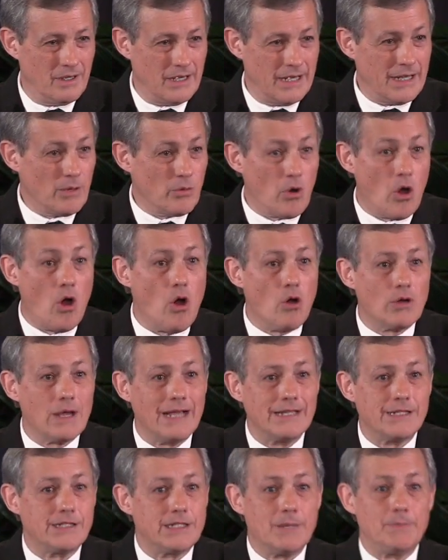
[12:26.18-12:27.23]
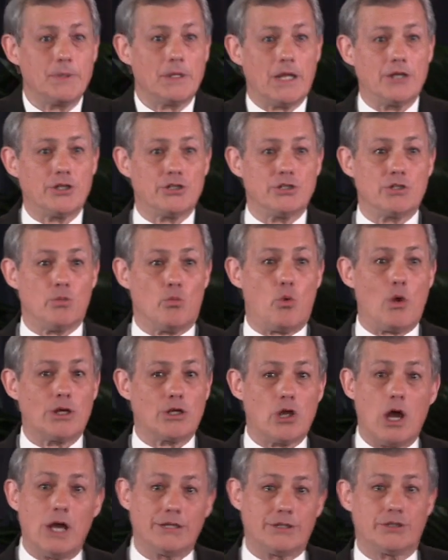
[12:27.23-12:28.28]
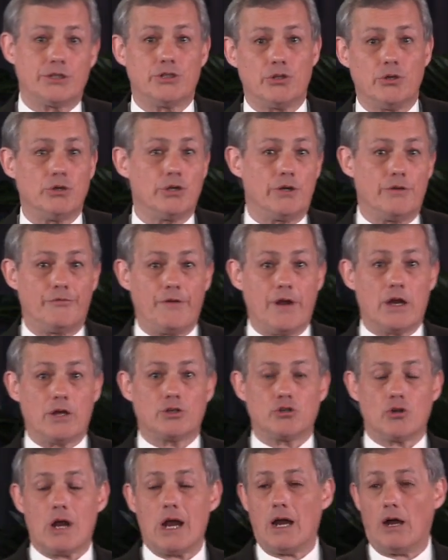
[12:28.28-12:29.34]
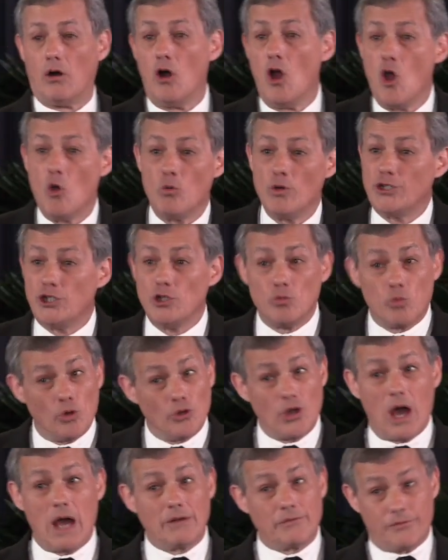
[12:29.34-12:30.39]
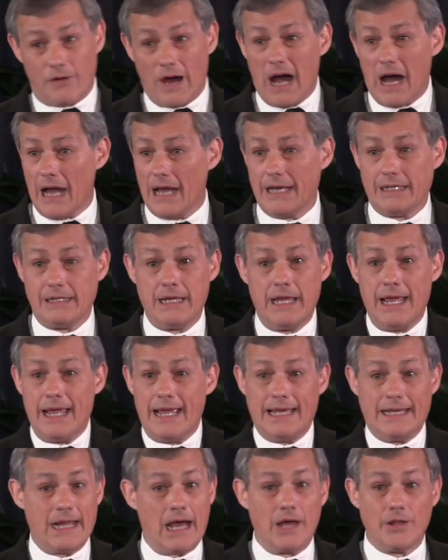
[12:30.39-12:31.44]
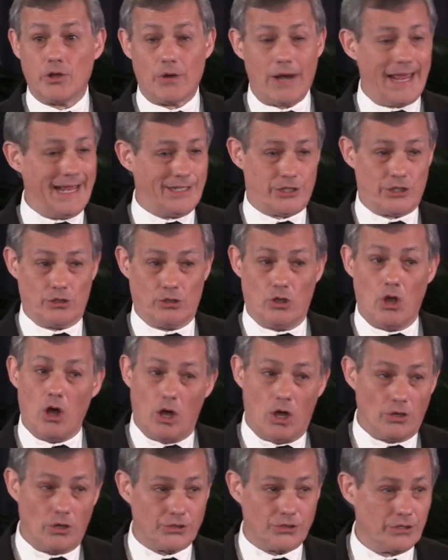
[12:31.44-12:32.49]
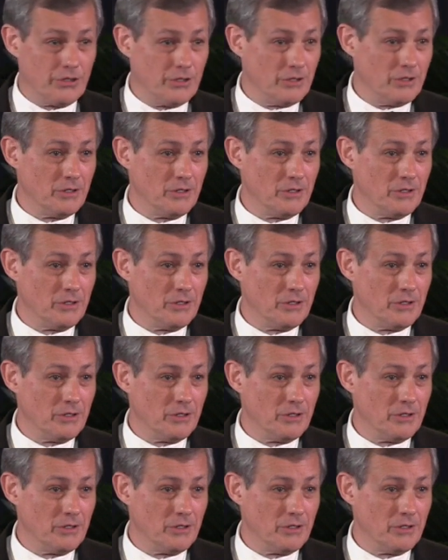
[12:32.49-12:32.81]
And there were all kinds of stipulations of what constituted a fair trial, which you will not find in other ancient laws.